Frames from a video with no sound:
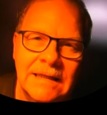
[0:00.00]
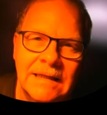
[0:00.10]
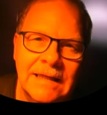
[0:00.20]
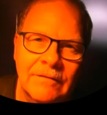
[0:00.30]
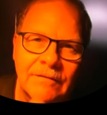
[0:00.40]

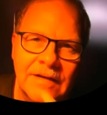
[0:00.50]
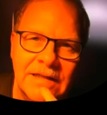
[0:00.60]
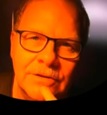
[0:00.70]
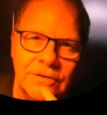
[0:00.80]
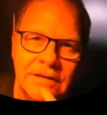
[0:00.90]
faster
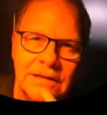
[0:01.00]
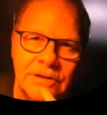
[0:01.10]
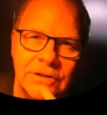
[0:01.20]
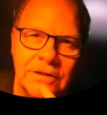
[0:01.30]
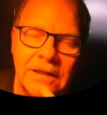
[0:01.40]
than it should,
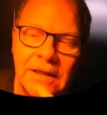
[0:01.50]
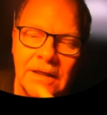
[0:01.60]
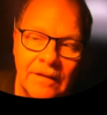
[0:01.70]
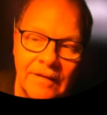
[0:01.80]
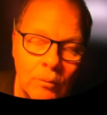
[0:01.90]
they
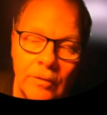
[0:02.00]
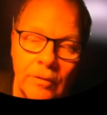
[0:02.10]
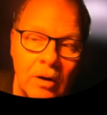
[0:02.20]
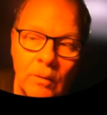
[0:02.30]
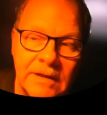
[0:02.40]
won't
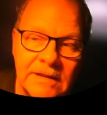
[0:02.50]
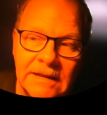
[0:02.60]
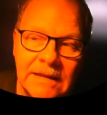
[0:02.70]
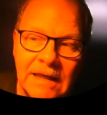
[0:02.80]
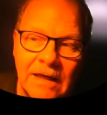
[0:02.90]
always leak
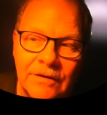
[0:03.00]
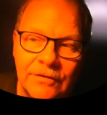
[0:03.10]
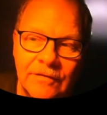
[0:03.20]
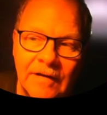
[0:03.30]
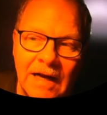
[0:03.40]
down this
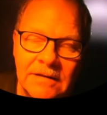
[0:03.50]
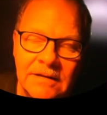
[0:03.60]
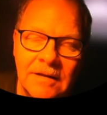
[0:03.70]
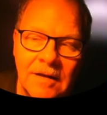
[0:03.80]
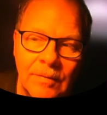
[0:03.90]
fast,
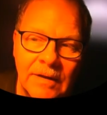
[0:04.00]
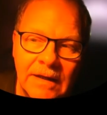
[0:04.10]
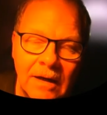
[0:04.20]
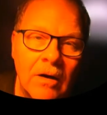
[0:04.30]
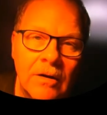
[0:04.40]
but it
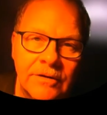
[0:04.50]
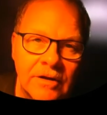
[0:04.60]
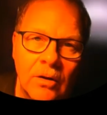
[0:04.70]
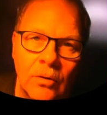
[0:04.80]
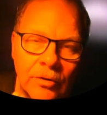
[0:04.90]
ought to
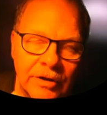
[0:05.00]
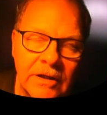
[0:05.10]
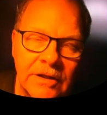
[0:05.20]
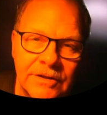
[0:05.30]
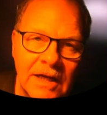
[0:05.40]
hold a good
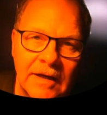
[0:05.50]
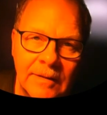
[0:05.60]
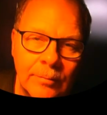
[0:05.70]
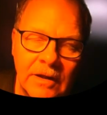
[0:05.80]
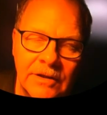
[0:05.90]
solid
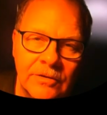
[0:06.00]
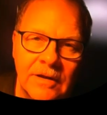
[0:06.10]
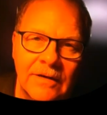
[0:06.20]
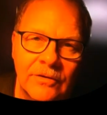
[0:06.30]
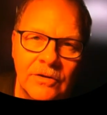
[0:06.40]
pressure
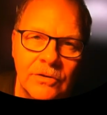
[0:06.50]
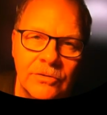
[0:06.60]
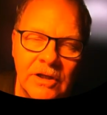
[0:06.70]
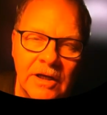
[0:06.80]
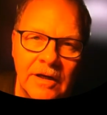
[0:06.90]
after you shut
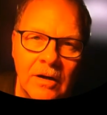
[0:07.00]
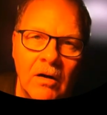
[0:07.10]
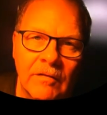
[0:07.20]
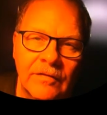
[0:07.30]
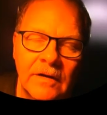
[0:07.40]
it off.
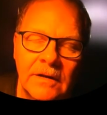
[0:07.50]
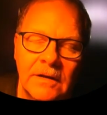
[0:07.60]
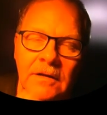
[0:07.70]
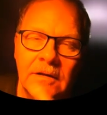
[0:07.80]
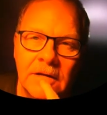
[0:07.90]

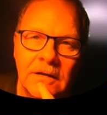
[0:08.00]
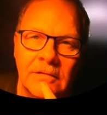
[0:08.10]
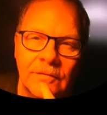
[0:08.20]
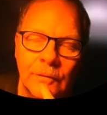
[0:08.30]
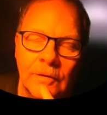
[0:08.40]

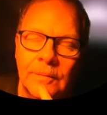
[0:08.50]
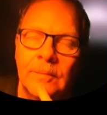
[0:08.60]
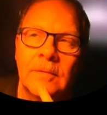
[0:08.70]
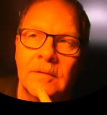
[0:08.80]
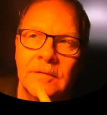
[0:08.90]
For
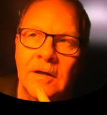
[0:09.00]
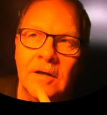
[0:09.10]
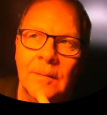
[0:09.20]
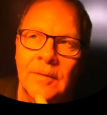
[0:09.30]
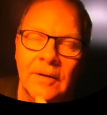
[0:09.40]
a
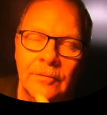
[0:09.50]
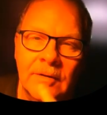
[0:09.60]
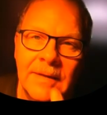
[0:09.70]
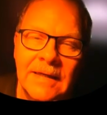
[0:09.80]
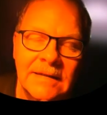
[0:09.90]
couple of 3
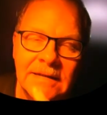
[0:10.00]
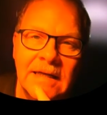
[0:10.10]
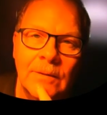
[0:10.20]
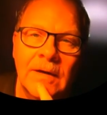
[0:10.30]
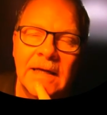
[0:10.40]
minutes
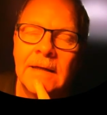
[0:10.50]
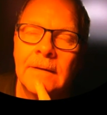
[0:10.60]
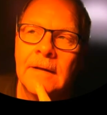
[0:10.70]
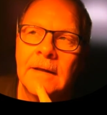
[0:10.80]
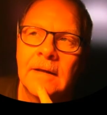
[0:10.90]
anyway,
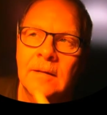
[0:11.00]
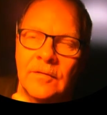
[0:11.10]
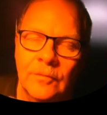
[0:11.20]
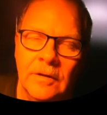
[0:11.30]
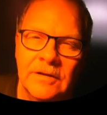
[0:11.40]
before
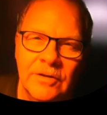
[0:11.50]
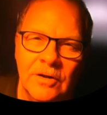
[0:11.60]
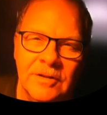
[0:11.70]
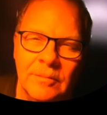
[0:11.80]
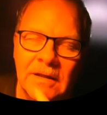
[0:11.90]
it starts to
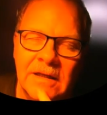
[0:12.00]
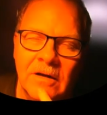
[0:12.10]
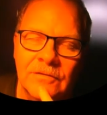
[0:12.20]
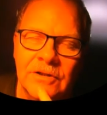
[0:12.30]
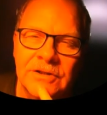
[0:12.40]
bleed off
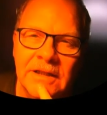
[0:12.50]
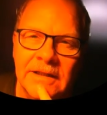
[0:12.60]
just a little.